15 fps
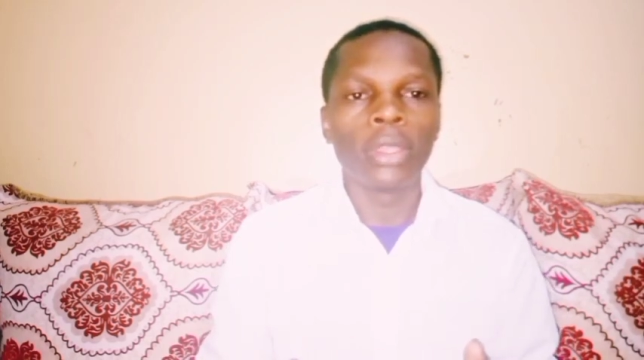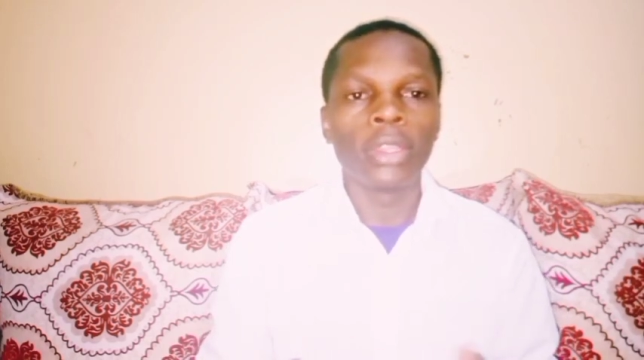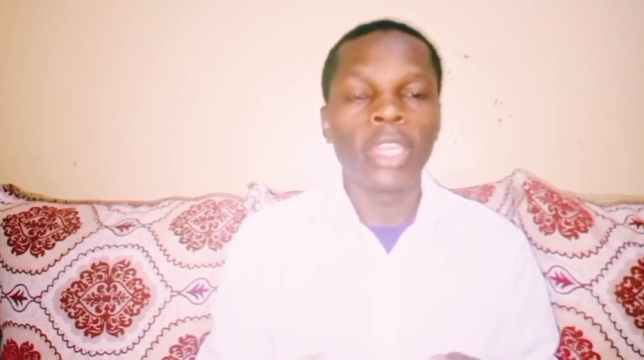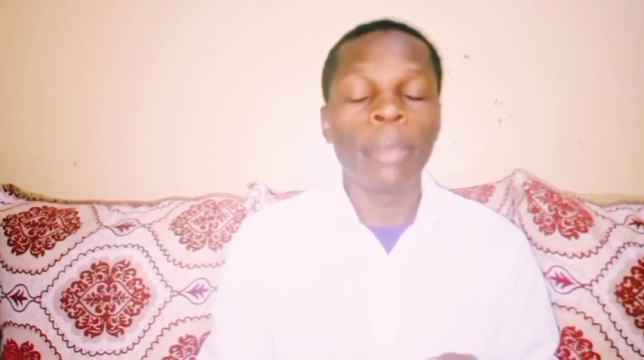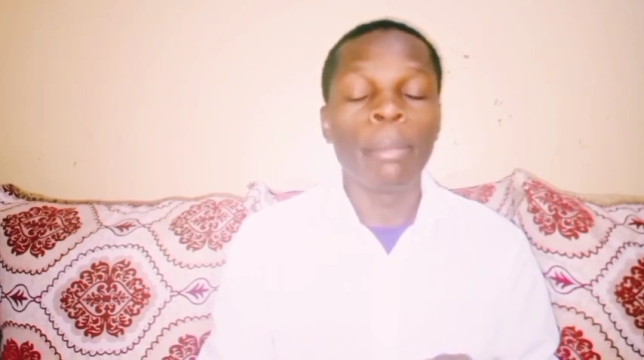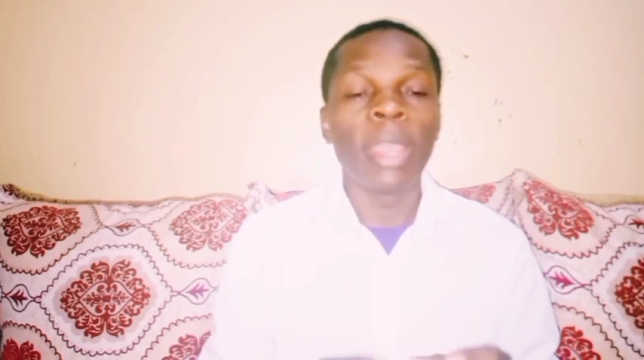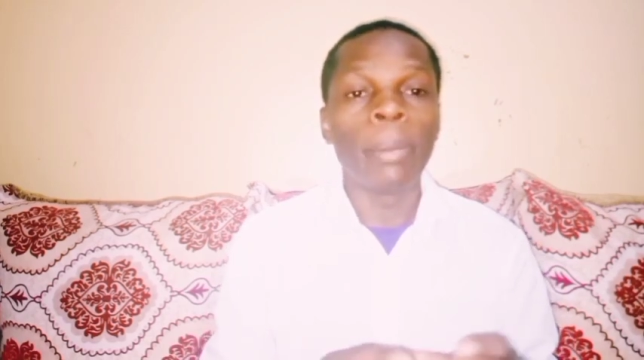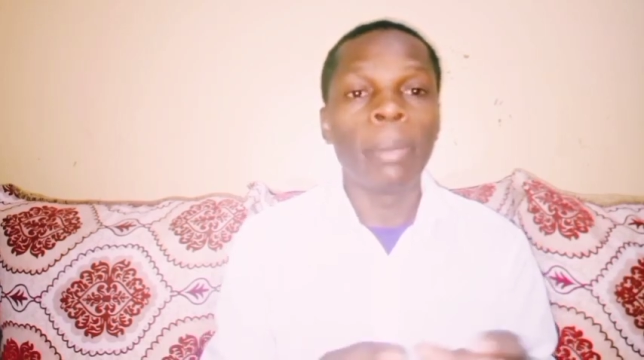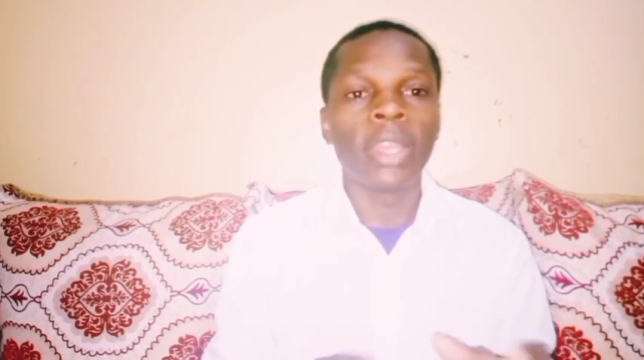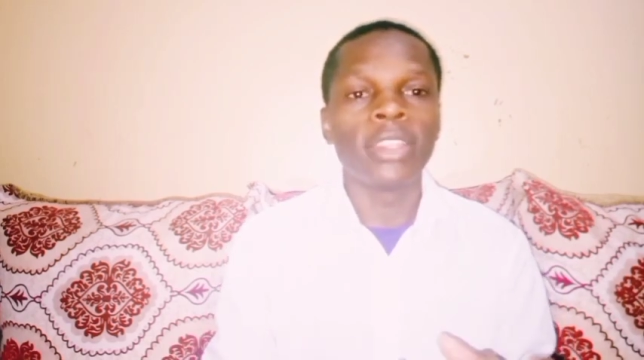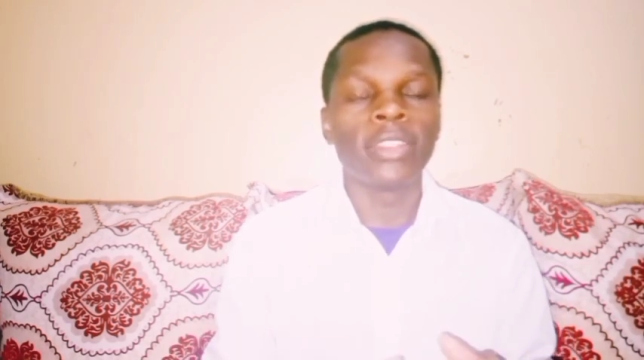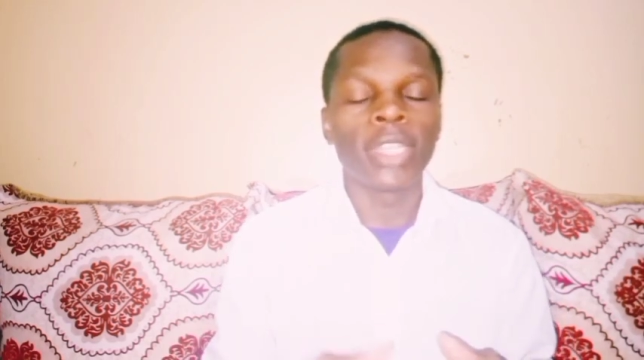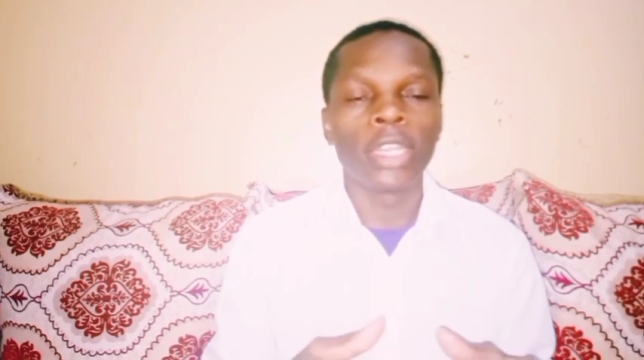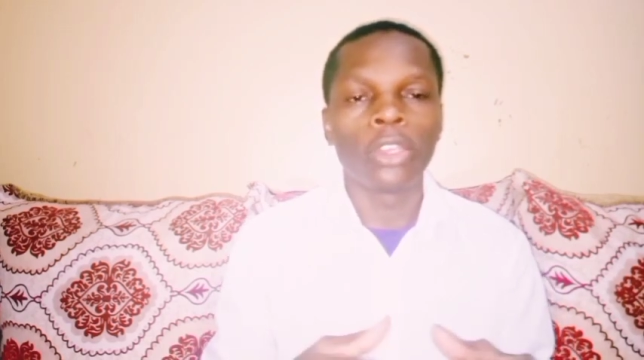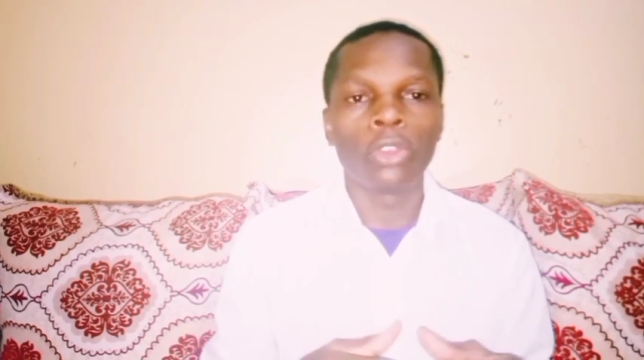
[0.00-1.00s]
the
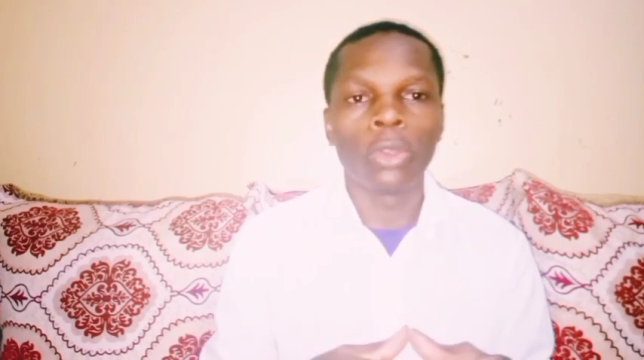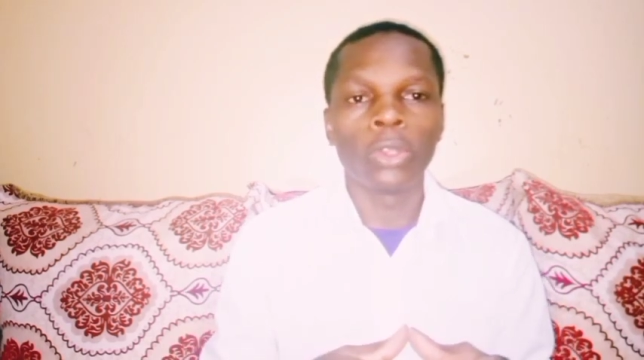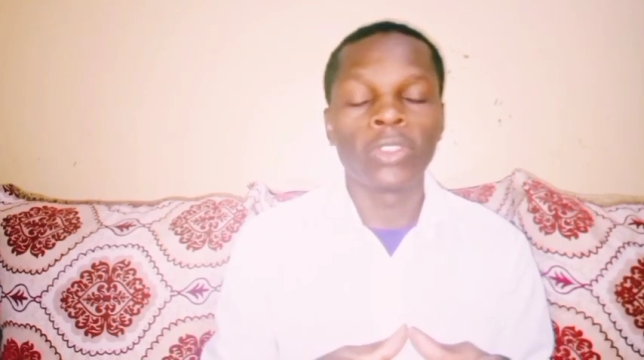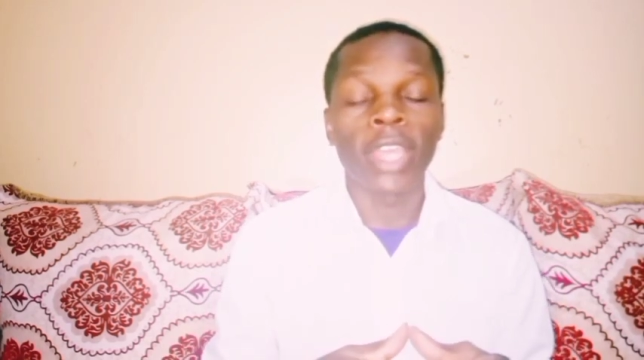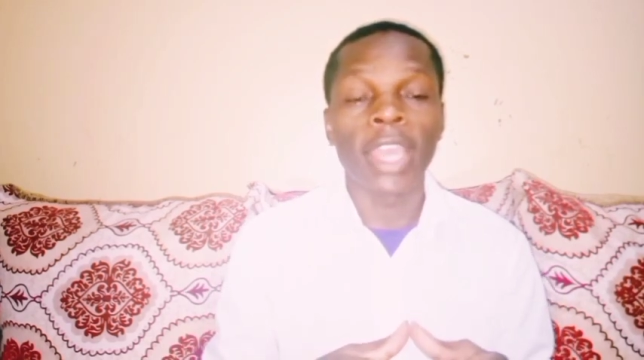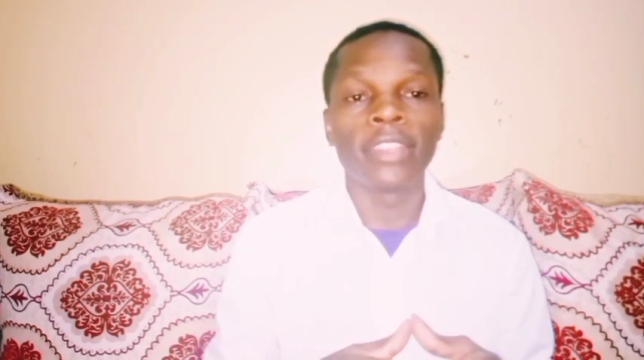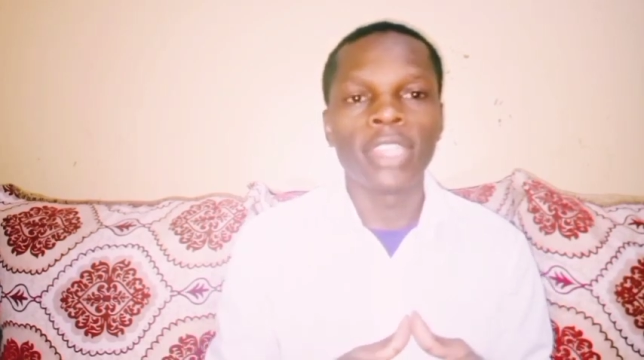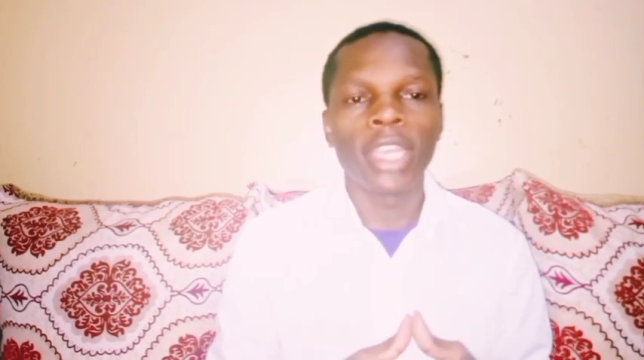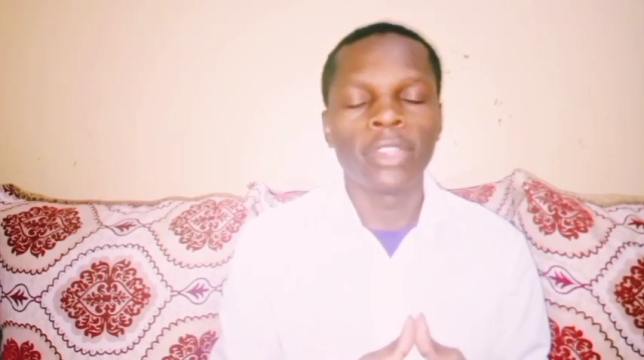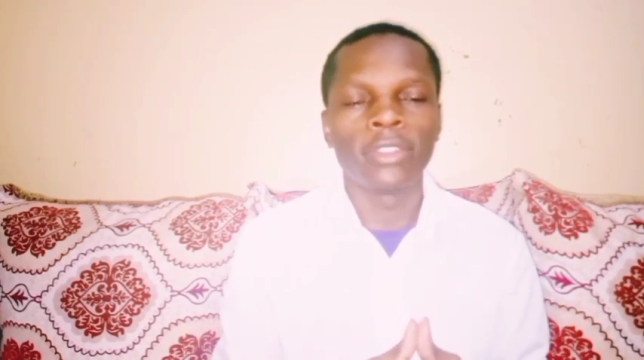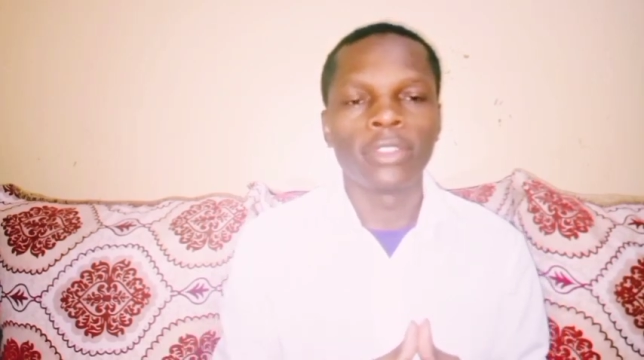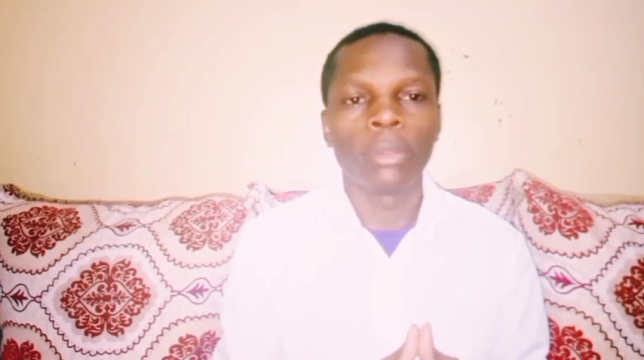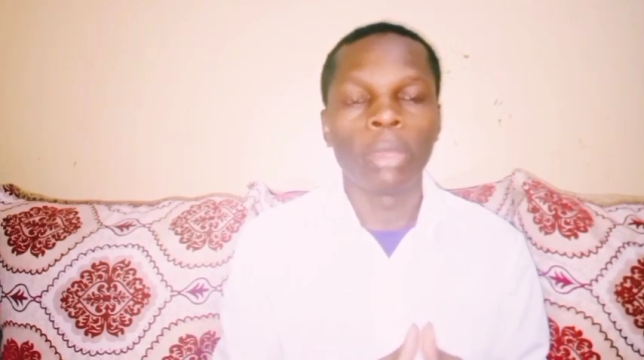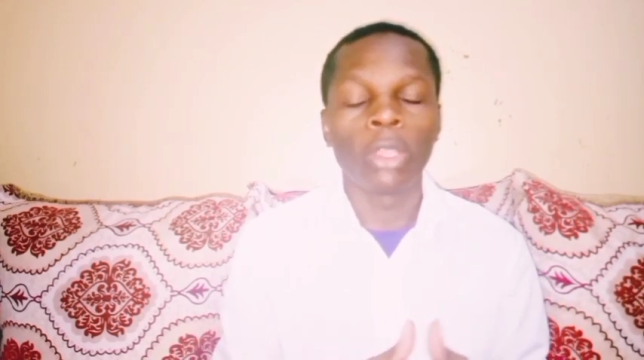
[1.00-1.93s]
bipartisan talks a chance,